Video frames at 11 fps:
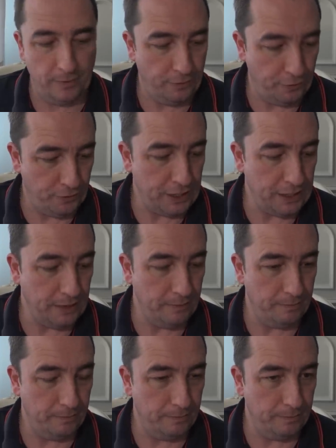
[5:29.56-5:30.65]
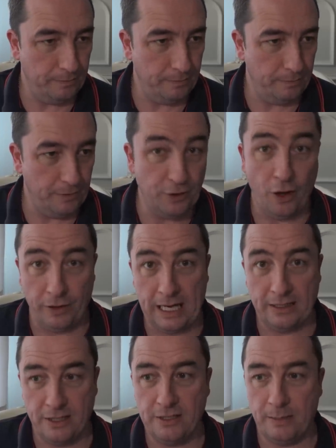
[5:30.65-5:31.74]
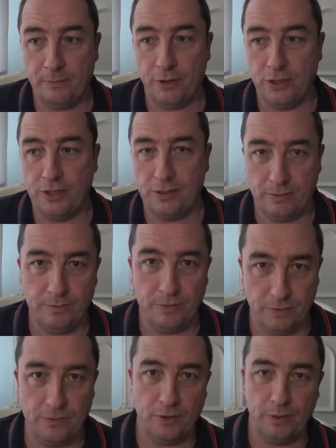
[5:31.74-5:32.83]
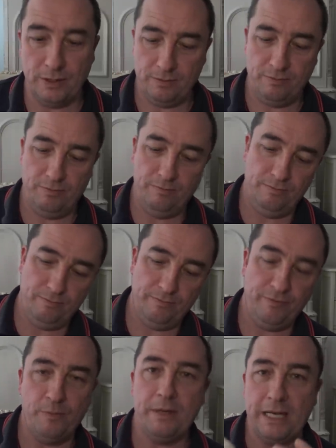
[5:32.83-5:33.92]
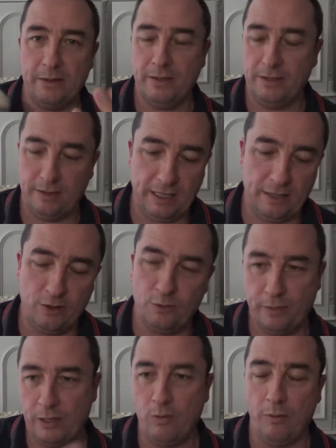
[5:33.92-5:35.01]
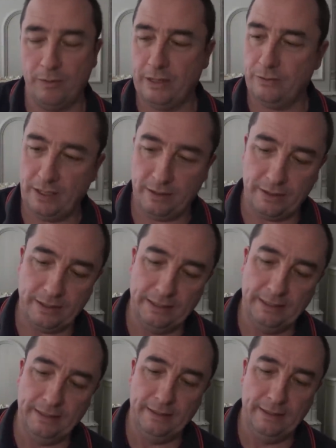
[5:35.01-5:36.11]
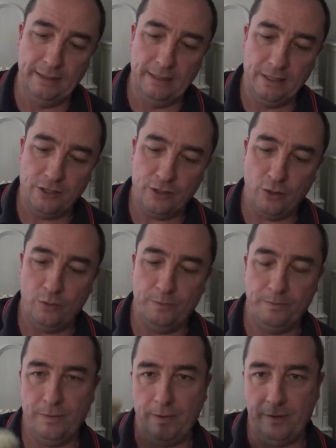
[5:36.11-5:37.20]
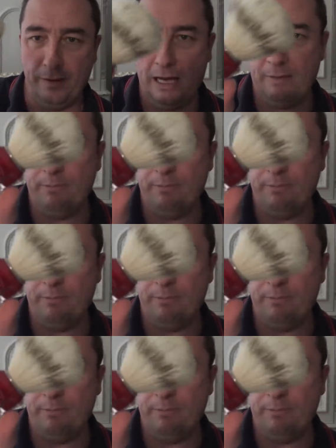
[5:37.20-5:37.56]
three non-artisan brushes. So it's, for me anyway, I couldn't pick one without the other. So I